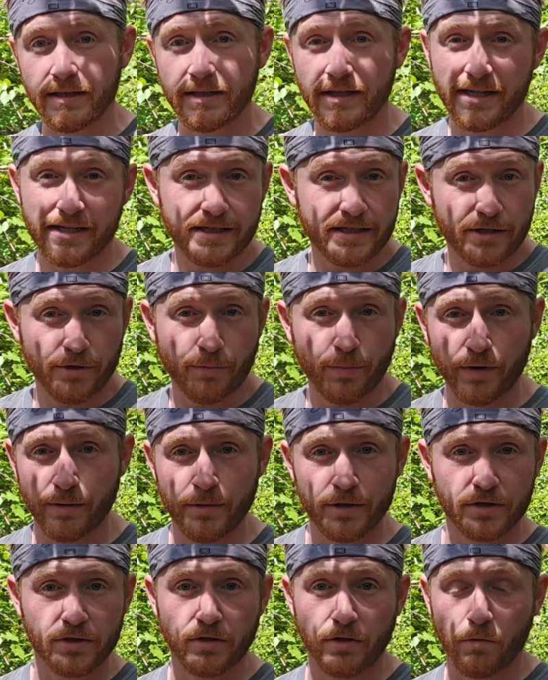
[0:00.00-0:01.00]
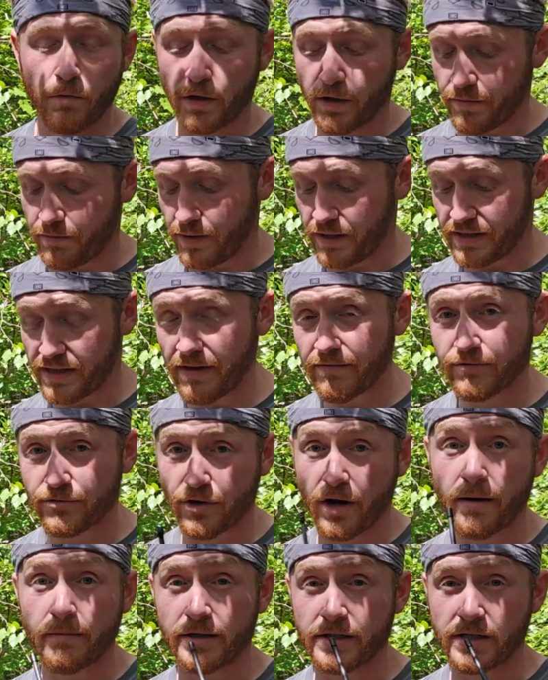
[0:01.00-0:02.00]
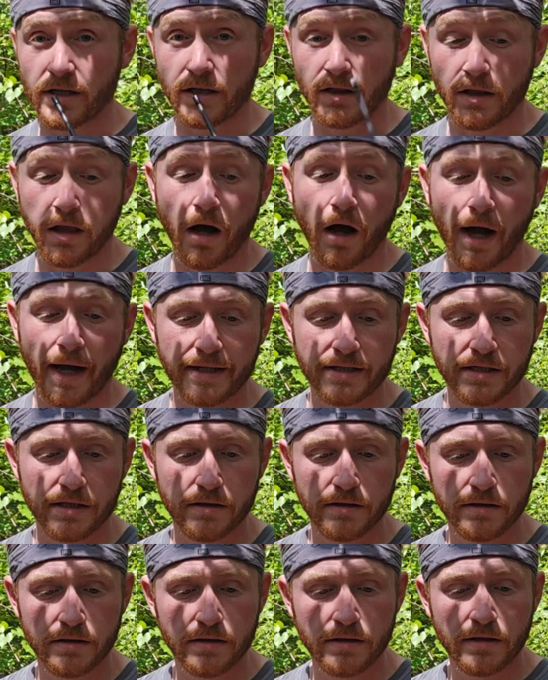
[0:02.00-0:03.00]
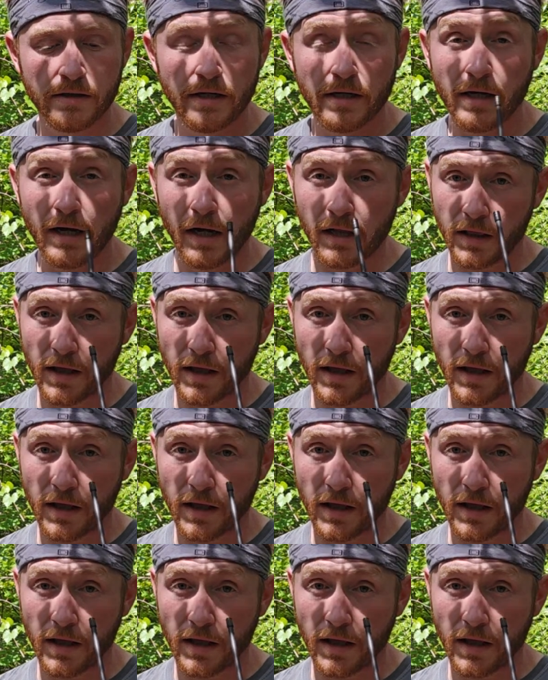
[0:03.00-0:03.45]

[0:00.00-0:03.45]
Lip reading: It's still pretty much going to work, because I've dropped this a